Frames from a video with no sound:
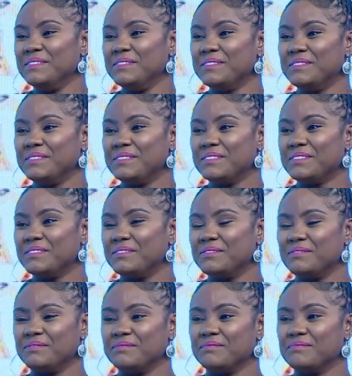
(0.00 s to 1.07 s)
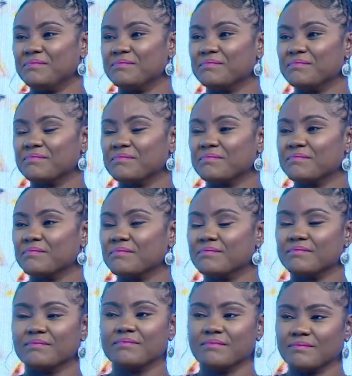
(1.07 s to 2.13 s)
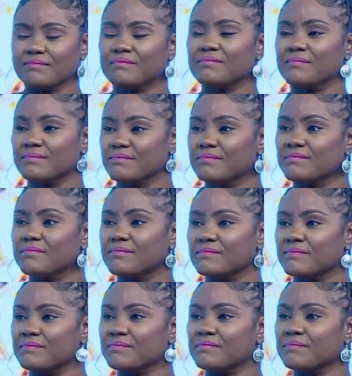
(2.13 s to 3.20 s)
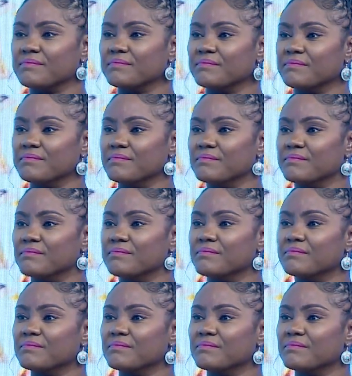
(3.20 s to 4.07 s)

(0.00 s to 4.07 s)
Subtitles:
The person shown says nothing.